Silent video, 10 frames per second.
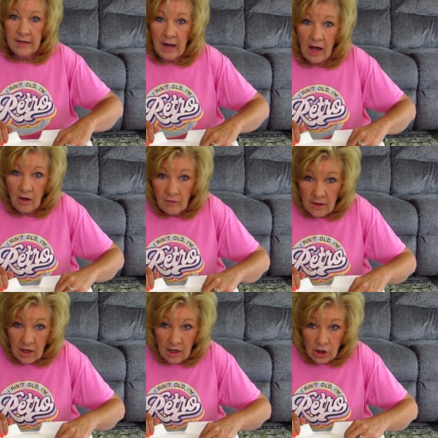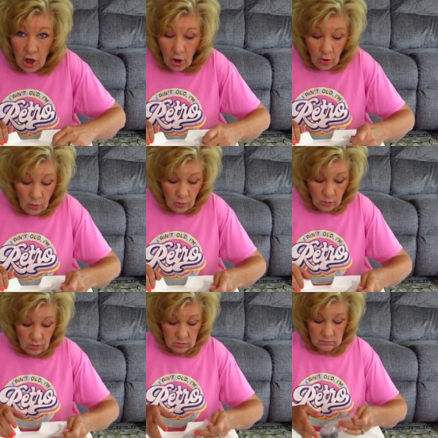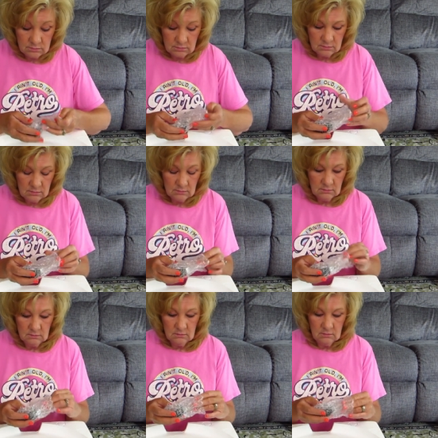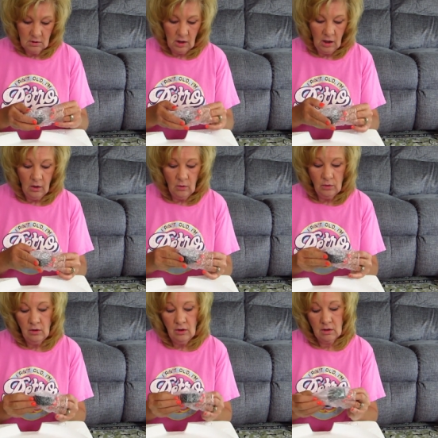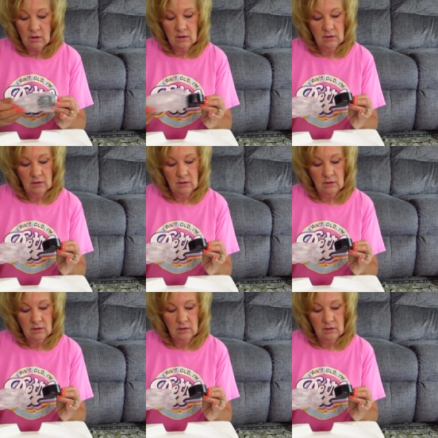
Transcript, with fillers: Now that I know, oh look,